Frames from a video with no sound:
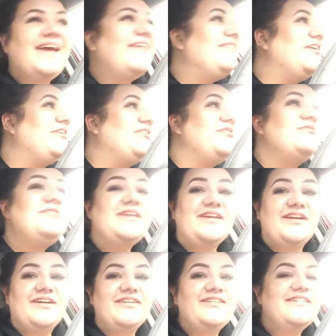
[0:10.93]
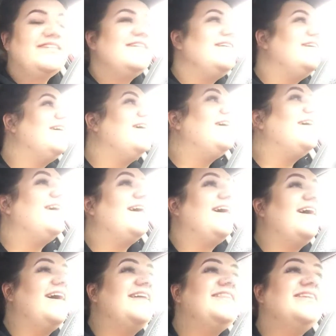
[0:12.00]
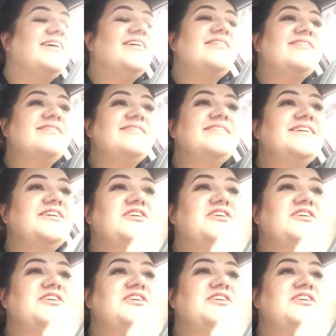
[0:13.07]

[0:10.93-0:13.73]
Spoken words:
If you're new here, hello.